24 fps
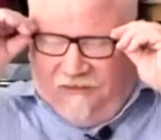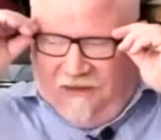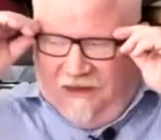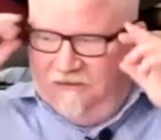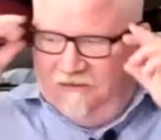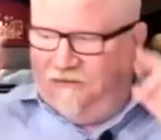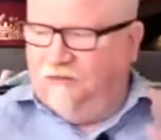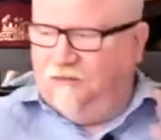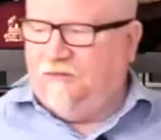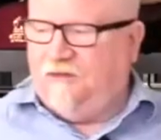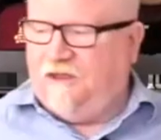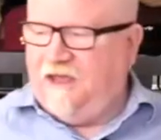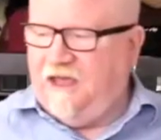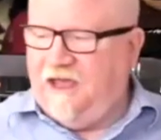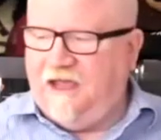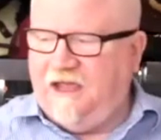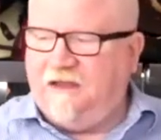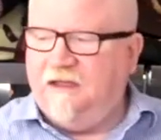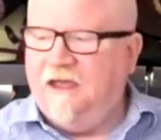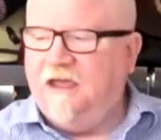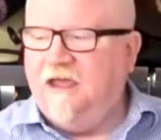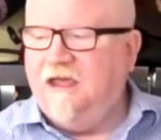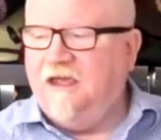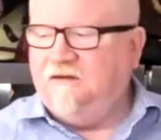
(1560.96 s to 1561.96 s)
that 2 gig,
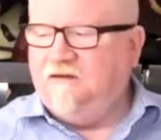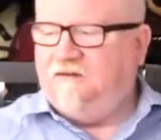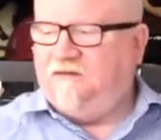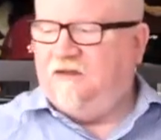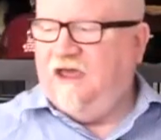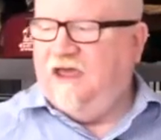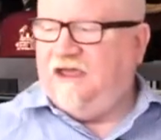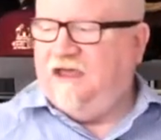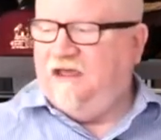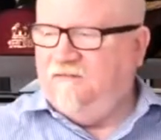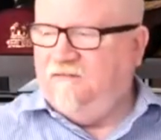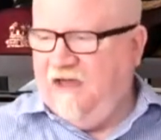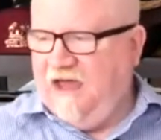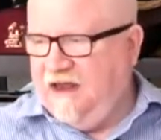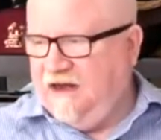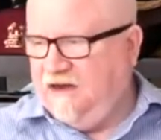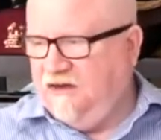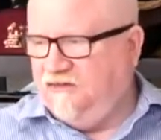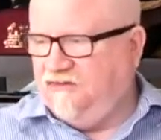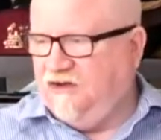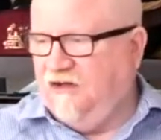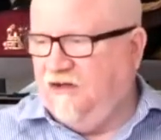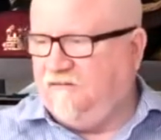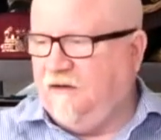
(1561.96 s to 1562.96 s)
take
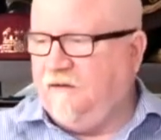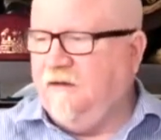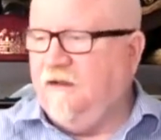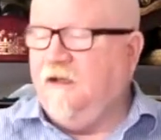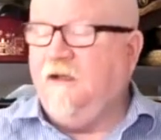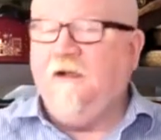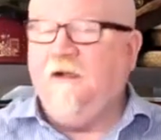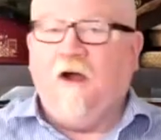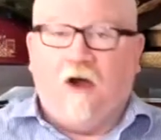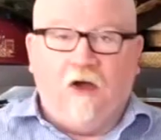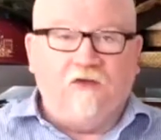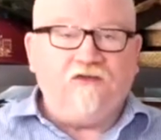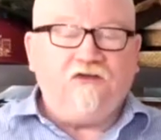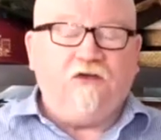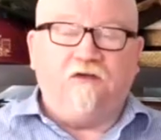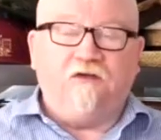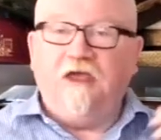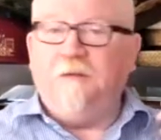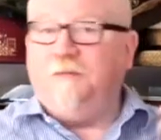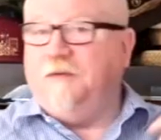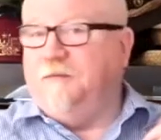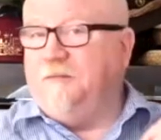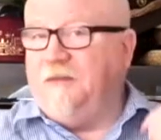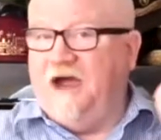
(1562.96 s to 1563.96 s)
advantage of it. Also
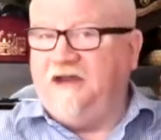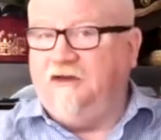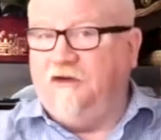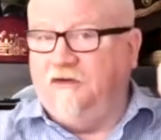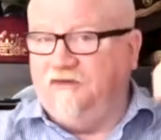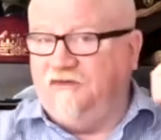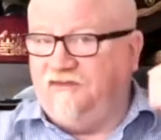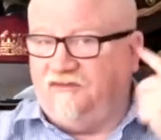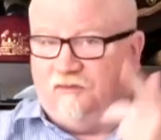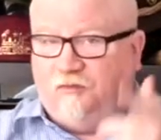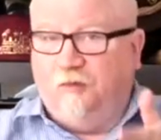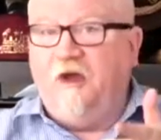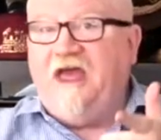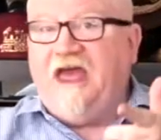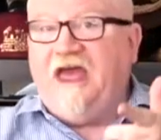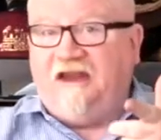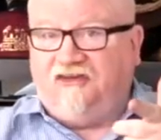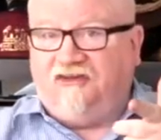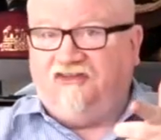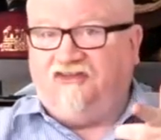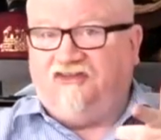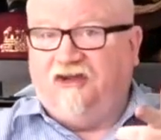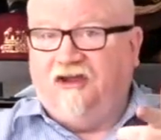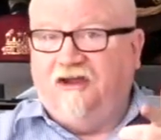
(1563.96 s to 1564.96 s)
keep in mind your
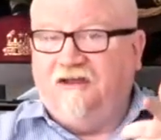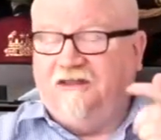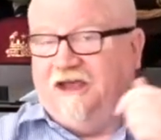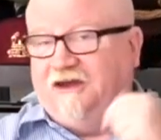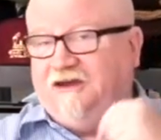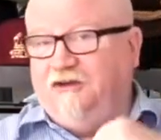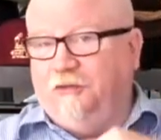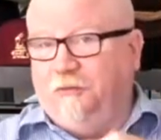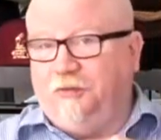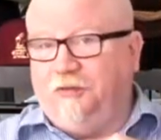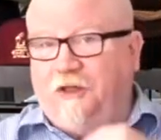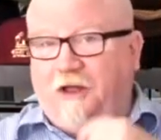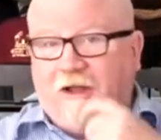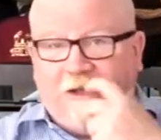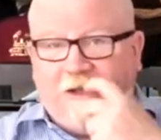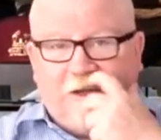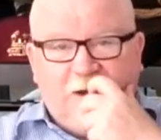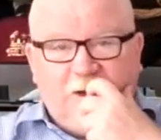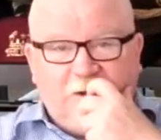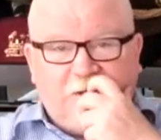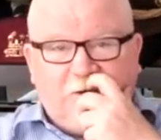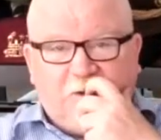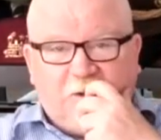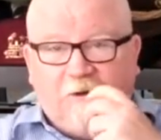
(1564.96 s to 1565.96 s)
switch that you're plugging
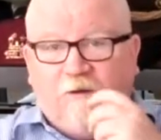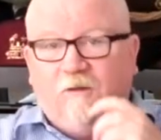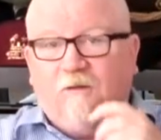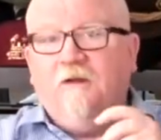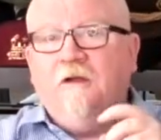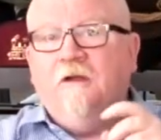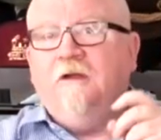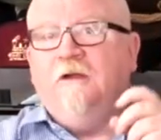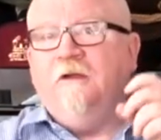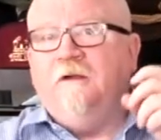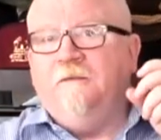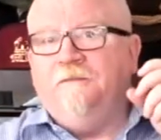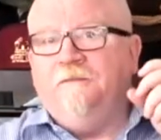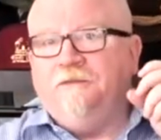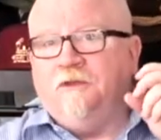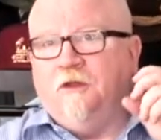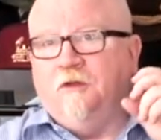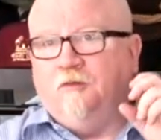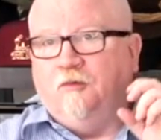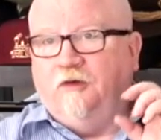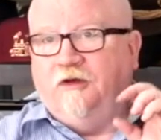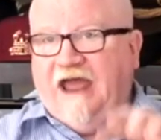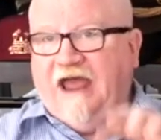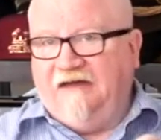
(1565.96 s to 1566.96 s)
into
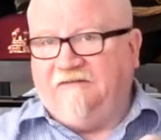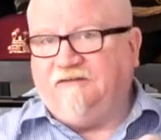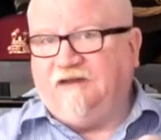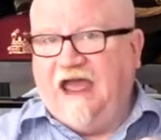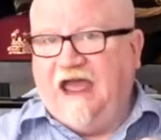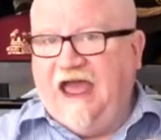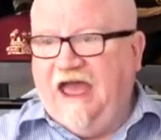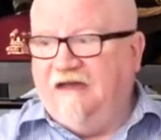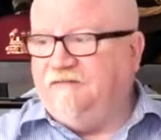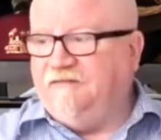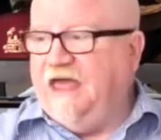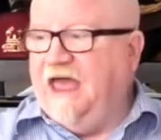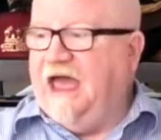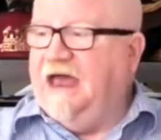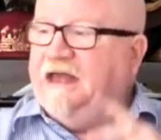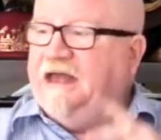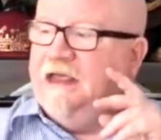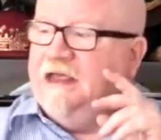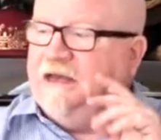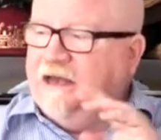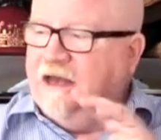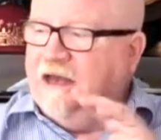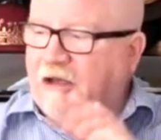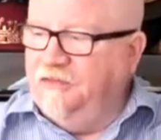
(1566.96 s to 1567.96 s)
would have to have that.
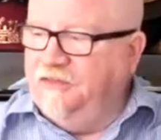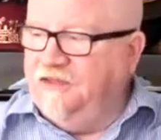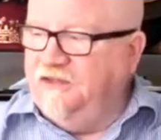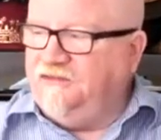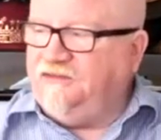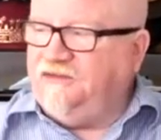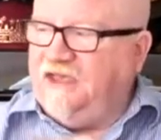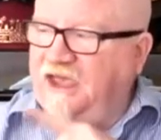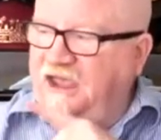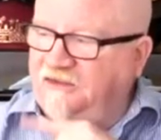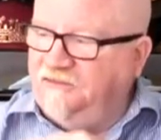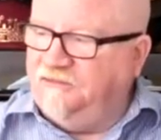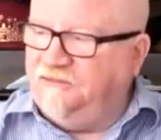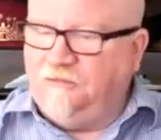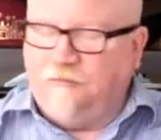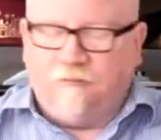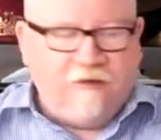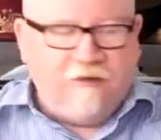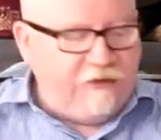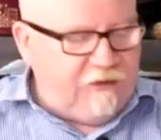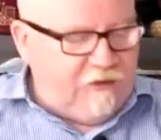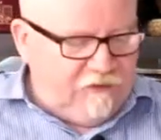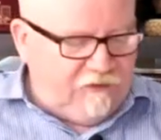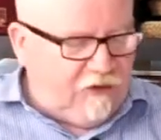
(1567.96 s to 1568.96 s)
Now, in this case,
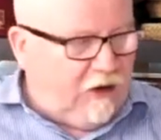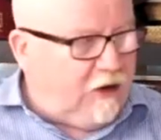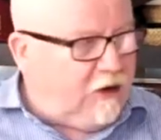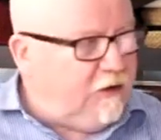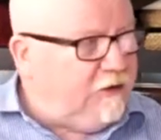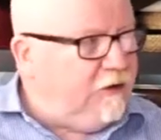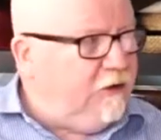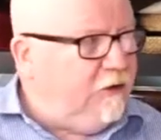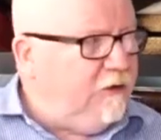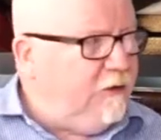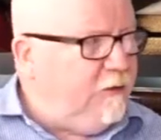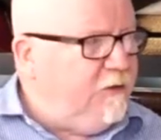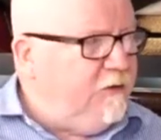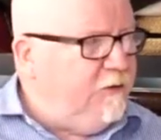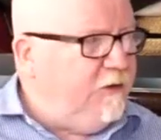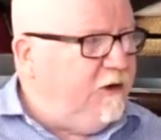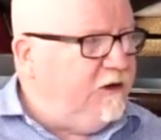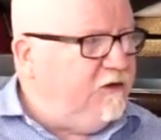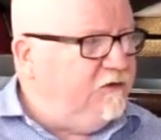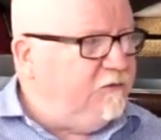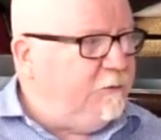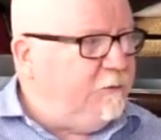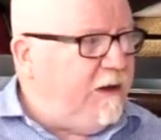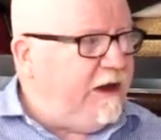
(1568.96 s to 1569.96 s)
what they're talking there, let me bring
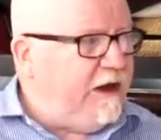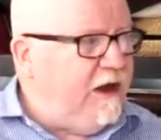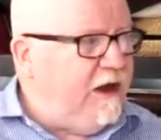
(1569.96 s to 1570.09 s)
this back